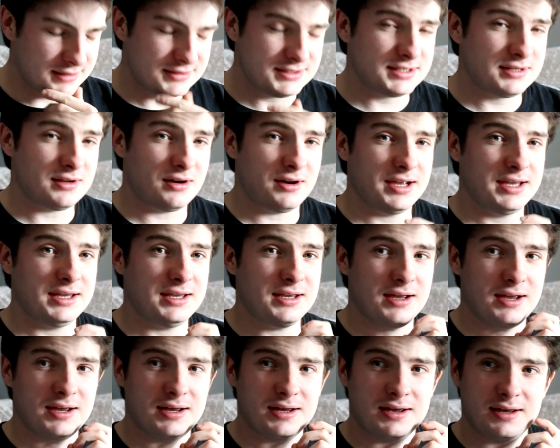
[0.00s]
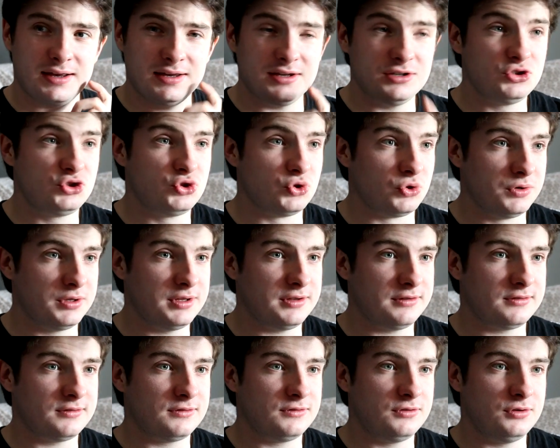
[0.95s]
did I enjoy
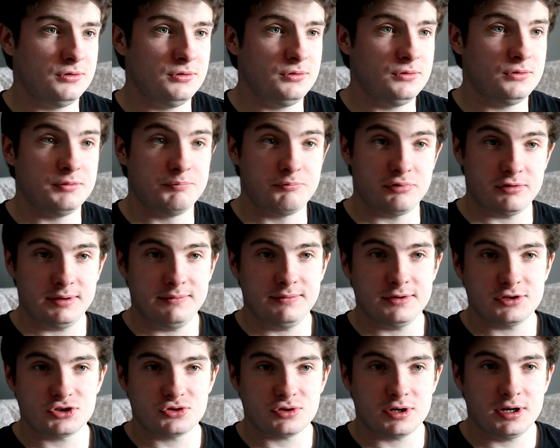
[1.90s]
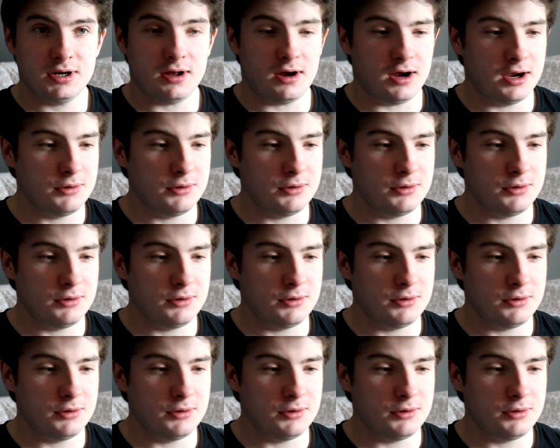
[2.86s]
this to the previous trailer?